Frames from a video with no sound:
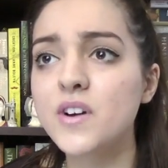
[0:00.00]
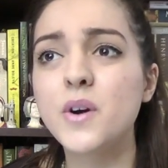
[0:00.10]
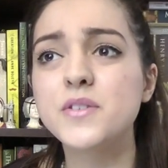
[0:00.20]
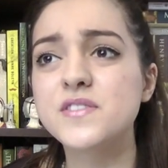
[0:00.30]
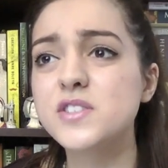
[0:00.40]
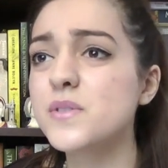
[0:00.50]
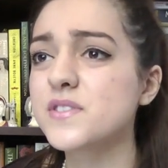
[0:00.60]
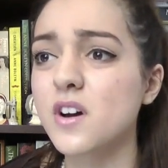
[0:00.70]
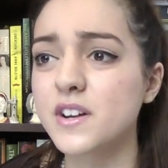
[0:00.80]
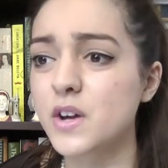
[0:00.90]
I wrote a
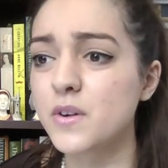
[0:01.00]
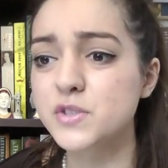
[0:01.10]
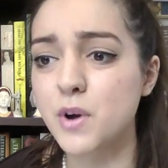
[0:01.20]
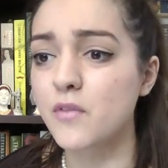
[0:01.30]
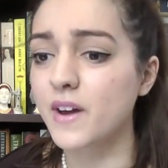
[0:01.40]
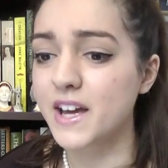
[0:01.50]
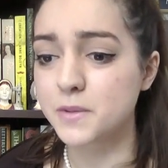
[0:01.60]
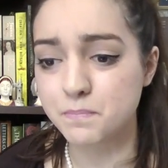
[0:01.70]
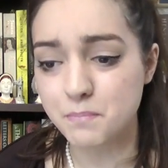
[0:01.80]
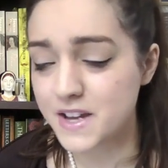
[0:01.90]
suicide note at 12. I had a
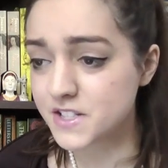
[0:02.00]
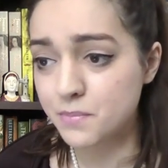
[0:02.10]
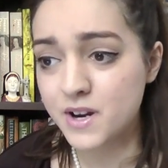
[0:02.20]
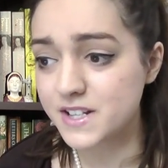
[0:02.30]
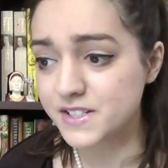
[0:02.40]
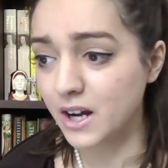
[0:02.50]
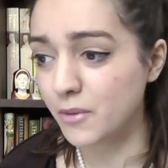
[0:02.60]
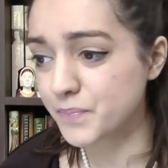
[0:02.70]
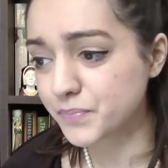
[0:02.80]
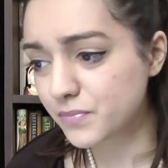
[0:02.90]
major breakdown.